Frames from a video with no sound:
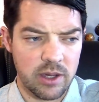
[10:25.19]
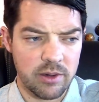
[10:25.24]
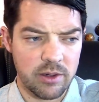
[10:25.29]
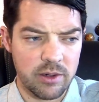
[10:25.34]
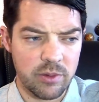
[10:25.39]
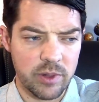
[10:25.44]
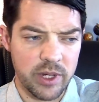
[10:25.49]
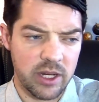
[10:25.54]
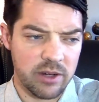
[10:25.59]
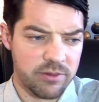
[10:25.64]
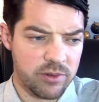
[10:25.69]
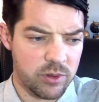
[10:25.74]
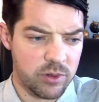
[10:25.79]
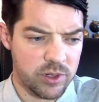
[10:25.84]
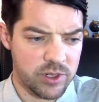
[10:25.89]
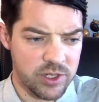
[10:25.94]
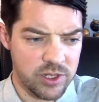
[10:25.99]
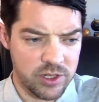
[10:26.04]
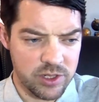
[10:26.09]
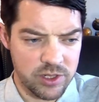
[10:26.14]
Queen, of
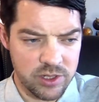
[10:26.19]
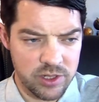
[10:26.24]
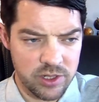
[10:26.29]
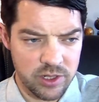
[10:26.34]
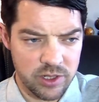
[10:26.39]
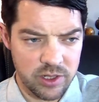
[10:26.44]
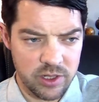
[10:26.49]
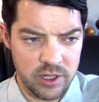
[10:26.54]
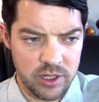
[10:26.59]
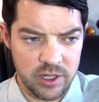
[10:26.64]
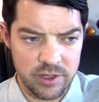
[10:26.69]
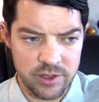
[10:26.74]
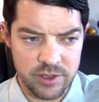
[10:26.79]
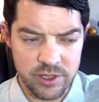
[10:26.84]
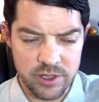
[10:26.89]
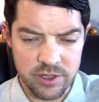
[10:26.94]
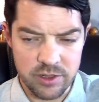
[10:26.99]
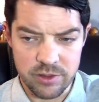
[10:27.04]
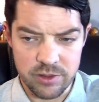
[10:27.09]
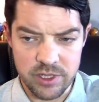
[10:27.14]
course, is
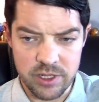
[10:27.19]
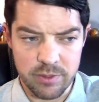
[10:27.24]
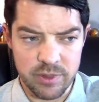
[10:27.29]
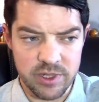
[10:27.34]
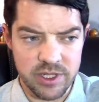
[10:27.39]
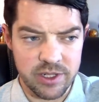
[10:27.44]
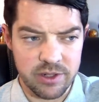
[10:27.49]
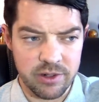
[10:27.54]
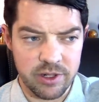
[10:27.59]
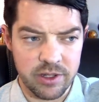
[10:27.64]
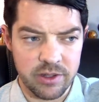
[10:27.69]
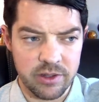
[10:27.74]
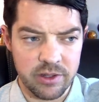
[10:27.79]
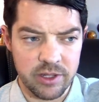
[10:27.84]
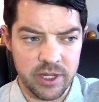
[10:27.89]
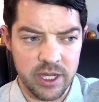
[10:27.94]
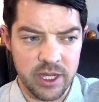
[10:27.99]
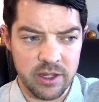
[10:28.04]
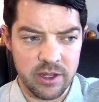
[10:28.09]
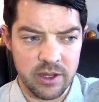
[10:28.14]
just losing material
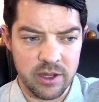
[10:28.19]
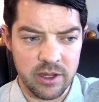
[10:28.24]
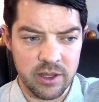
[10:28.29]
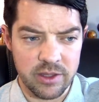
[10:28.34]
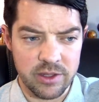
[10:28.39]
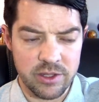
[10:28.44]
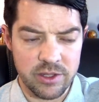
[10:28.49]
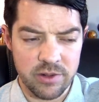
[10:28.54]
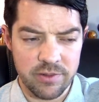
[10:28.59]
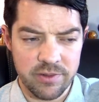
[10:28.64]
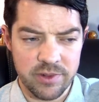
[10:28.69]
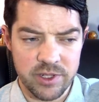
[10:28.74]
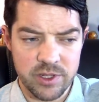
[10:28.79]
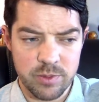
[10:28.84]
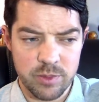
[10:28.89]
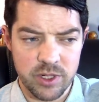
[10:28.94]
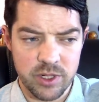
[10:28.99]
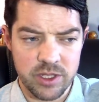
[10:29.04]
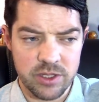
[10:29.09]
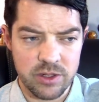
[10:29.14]
on the surface,
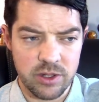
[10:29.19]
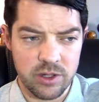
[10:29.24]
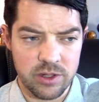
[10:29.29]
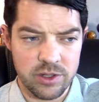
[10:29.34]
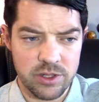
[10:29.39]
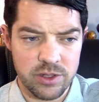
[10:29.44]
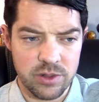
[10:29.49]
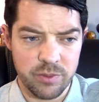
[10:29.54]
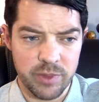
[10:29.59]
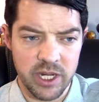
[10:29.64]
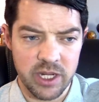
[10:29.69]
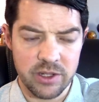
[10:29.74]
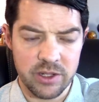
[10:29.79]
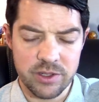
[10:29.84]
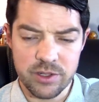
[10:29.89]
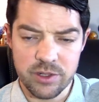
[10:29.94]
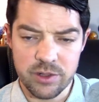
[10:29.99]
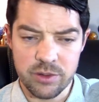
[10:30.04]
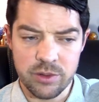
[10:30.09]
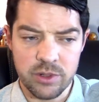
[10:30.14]
but it's also made
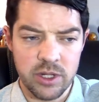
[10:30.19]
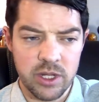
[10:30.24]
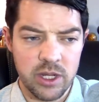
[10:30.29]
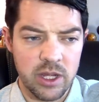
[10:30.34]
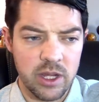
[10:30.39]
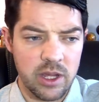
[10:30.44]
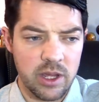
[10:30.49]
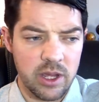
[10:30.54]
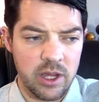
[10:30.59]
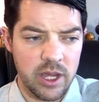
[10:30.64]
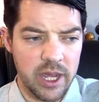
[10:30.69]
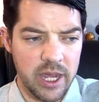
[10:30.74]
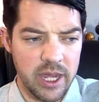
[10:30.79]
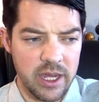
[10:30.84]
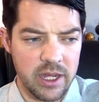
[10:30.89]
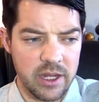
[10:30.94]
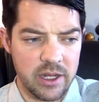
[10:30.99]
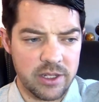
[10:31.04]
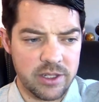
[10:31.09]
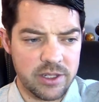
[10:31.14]
into.
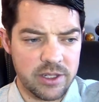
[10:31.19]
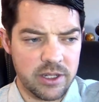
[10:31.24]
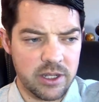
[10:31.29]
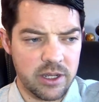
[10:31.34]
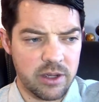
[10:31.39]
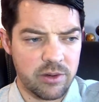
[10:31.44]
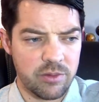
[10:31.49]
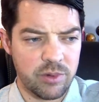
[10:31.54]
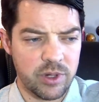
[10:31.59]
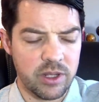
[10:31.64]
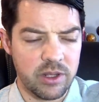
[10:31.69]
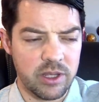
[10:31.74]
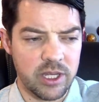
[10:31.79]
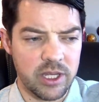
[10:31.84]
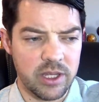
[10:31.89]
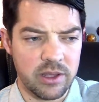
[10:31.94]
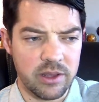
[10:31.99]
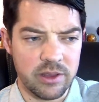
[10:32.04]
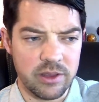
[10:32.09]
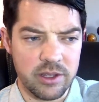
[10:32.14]
And
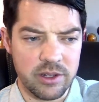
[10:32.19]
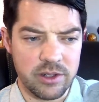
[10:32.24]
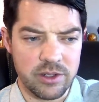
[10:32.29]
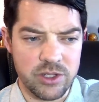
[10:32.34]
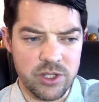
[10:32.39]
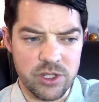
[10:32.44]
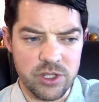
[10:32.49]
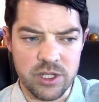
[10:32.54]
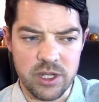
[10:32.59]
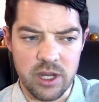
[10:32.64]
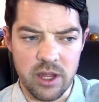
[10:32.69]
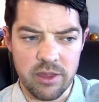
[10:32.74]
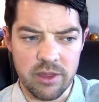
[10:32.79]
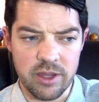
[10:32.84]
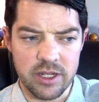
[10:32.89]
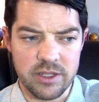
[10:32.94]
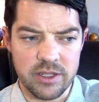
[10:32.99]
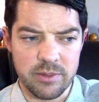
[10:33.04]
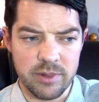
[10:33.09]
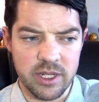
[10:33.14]
really, there's just
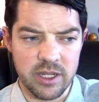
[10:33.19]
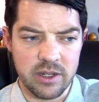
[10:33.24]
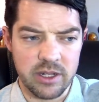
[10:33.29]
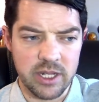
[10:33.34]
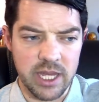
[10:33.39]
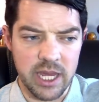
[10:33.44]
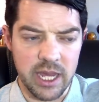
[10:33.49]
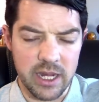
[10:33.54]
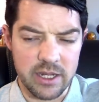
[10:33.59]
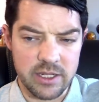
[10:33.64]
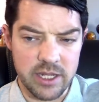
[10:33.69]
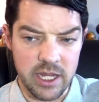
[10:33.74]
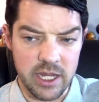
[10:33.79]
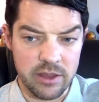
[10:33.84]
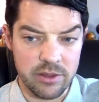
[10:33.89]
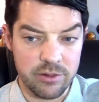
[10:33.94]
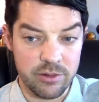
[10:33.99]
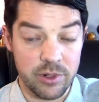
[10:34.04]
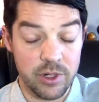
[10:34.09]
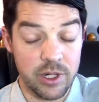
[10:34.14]
nothing to be done. Can't take
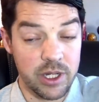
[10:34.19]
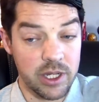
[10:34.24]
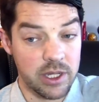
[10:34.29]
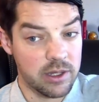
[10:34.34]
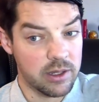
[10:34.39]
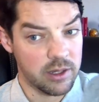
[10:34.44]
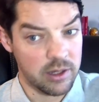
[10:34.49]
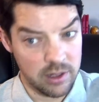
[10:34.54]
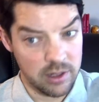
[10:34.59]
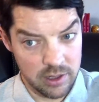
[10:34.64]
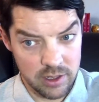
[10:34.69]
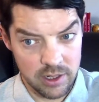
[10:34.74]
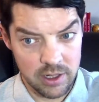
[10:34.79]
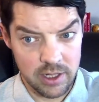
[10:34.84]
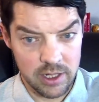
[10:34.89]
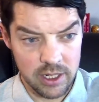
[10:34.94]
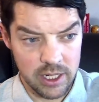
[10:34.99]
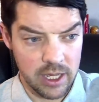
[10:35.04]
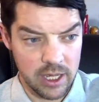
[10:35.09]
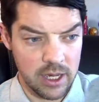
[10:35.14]
the rook.
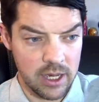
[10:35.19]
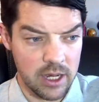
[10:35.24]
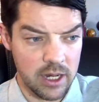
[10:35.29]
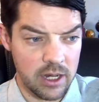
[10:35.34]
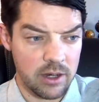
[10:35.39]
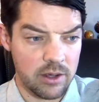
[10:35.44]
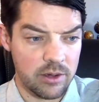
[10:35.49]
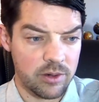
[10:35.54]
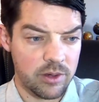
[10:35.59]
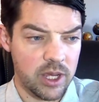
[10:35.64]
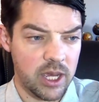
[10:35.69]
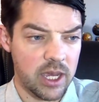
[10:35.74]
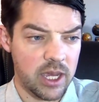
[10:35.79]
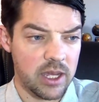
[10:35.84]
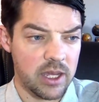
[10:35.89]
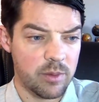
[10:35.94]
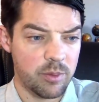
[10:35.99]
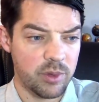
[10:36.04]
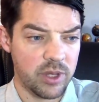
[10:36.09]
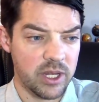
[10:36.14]
Again, okay,
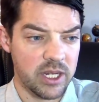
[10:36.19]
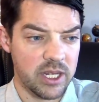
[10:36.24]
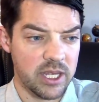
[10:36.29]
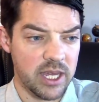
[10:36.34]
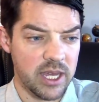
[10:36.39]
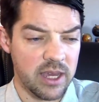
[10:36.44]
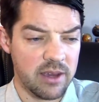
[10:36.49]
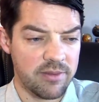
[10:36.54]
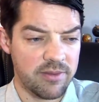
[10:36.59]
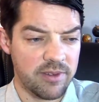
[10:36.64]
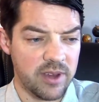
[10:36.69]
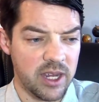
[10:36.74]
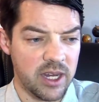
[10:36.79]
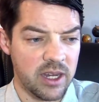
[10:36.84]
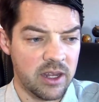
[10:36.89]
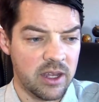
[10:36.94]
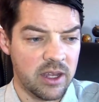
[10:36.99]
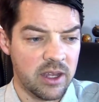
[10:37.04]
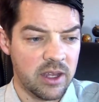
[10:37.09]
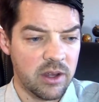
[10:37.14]
he played king f8,
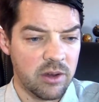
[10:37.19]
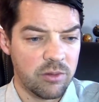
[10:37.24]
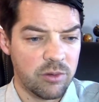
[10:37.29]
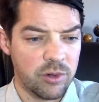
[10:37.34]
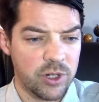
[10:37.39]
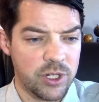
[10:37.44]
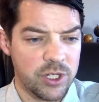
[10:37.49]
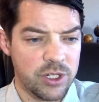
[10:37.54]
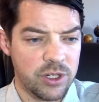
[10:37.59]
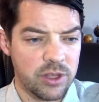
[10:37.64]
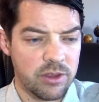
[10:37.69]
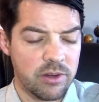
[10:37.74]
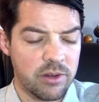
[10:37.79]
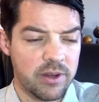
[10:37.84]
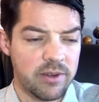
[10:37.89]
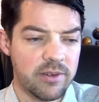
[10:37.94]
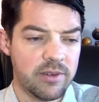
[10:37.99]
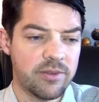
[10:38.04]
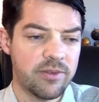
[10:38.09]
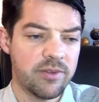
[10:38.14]
rook
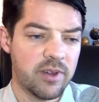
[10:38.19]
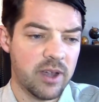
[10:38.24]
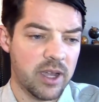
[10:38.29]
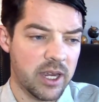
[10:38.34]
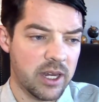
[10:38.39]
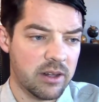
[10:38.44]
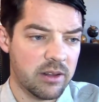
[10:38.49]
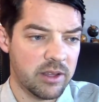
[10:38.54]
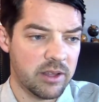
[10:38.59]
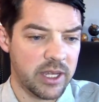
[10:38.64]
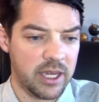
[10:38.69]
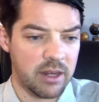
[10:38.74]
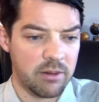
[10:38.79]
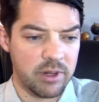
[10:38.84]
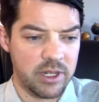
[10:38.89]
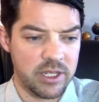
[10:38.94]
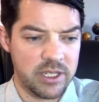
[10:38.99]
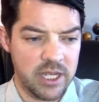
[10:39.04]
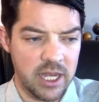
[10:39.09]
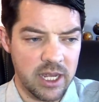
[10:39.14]
g3. Finally, can
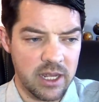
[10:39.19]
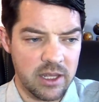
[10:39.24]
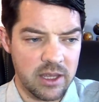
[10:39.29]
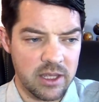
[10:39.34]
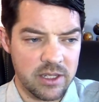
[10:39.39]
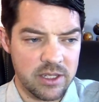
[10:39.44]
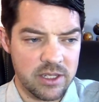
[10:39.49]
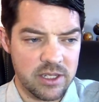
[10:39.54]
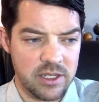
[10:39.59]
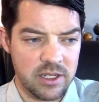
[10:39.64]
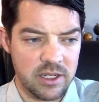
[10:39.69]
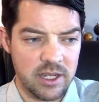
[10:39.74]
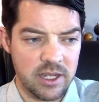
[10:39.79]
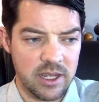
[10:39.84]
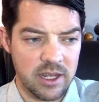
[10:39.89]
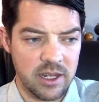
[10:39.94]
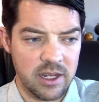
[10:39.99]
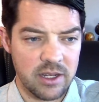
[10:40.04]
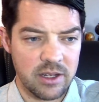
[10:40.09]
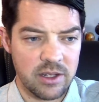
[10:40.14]
we take this?
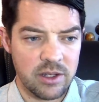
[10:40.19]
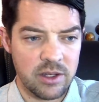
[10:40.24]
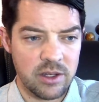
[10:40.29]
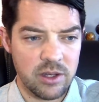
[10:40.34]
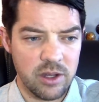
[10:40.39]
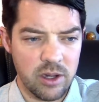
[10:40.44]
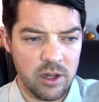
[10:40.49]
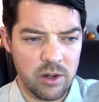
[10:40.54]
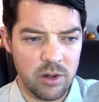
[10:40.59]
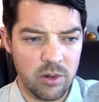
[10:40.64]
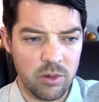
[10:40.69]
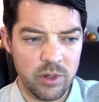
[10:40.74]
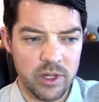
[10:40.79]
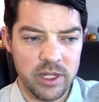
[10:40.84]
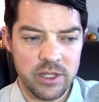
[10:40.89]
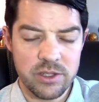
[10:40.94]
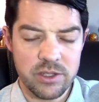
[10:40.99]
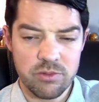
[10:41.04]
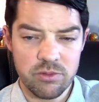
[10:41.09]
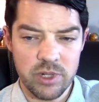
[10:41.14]
No,
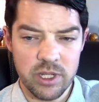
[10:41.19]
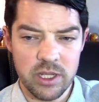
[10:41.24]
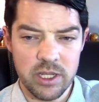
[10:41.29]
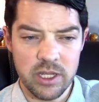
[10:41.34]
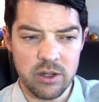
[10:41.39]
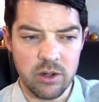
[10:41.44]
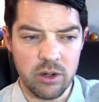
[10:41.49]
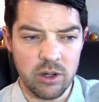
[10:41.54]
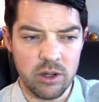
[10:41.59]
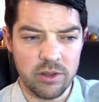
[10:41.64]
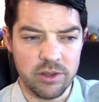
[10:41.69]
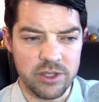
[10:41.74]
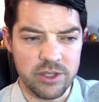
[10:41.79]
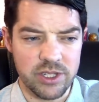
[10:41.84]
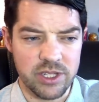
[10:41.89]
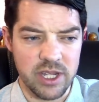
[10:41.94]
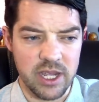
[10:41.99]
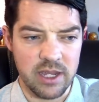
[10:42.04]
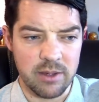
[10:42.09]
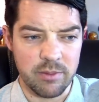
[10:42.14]
it's really all the
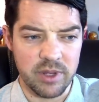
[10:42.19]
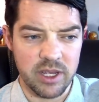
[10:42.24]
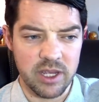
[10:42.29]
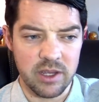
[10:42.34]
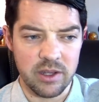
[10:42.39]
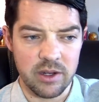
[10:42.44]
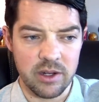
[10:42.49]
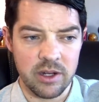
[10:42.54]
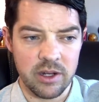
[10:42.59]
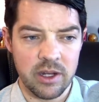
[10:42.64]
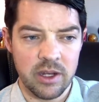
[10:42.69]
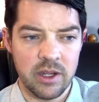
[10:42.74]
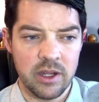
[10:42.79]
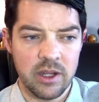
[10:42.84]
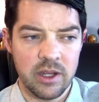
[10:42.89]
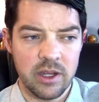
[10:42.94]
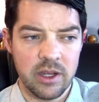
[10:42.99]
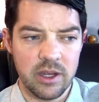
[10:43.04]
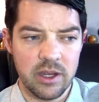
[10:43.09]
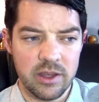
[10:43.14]
same here.
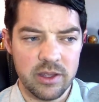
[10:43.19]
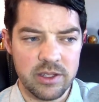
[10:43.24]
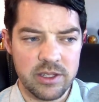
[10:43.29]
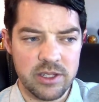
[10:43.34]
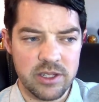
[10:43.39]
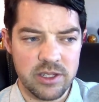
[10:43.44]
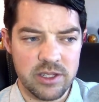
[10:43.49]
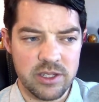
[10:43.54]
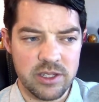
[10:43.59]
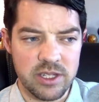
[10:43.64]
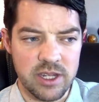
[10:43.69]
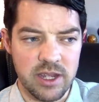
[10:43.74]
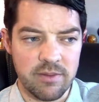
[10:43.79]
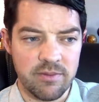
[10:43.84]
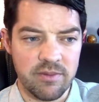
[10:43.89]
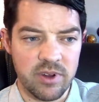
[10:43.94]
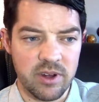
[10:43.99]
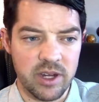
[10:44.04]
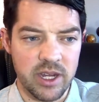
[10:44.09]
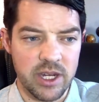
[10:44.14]
This is the same
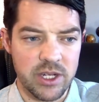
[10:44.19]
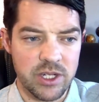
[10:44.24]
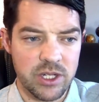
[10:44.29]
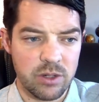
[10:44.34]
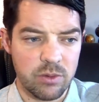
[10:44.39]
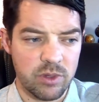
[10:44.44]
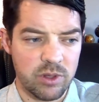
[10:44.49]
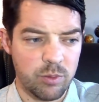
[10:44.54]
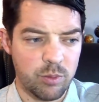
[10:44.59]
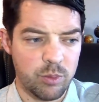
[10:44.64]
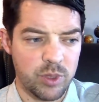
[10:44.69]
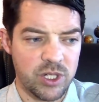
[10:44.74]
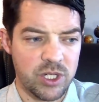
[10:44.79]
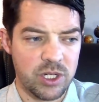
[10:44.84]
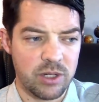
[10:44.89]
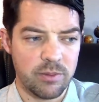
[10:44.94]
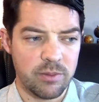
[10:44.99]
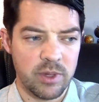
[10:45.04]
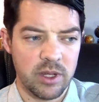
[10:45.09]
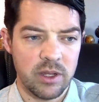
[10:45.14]
variation with
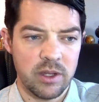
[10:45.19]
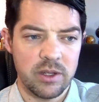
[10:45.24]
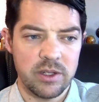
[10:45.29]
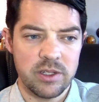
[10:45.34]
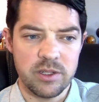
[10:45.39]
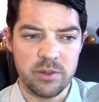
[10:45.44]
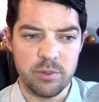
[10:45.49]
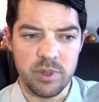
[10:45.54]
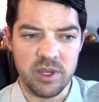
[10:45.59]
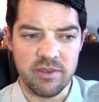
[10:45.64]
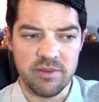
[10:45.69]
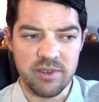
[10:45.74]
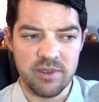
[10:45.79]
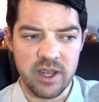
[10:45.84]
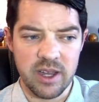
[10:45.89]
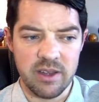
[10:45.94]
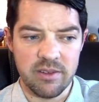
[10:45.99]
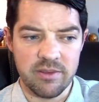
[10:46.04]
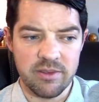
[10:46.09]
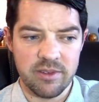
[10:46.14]
bishop to
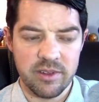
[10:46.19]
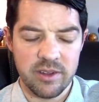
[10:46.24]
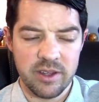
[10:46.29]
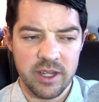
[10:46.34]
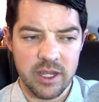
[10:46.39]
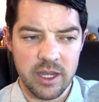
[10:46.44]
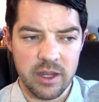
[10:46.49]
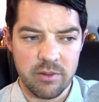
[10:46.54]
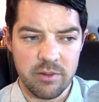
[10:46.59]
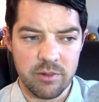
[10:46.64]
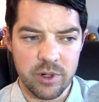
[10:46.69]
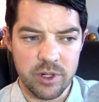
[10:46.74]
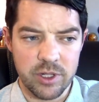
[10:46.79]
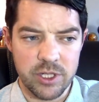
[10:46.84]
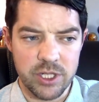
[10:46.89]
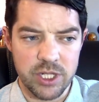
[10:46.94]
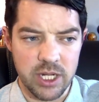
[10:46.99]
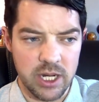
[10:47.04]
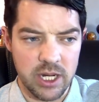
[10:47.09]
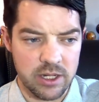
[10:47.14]
b5 and rook
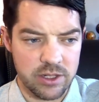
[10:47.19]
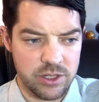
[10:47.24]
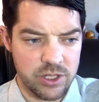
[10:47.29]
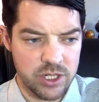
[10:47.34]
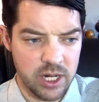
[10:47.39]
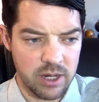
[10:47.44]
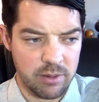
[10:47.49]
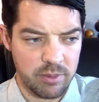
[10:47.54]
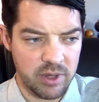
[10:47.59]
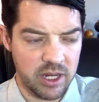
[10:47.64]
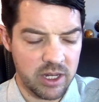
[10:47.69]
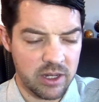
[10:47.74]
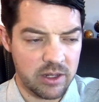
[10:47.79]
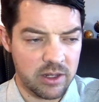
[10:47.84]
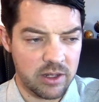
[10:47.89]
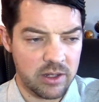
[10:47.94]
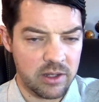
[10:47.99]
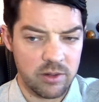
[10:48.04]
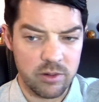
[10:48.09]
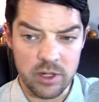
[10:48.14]
g8 is checkmate
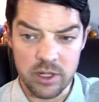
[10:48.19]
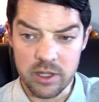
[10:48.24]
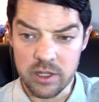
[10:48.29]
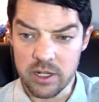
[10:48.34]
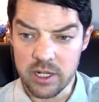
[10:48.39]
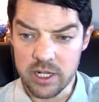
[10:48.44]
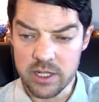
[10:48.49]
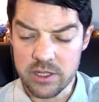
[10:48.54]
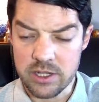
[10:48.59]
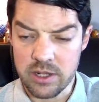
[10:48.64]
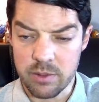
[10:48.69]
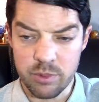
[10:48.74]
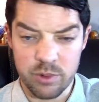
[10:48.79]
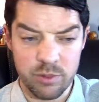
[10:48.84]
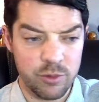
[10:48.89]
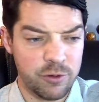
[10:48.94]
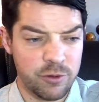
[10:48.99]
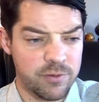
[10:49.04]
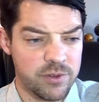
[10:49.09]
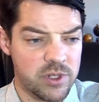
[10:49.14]
on the next couple
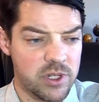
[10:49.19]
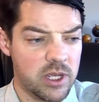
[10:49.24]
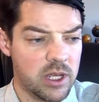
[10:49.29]
moves.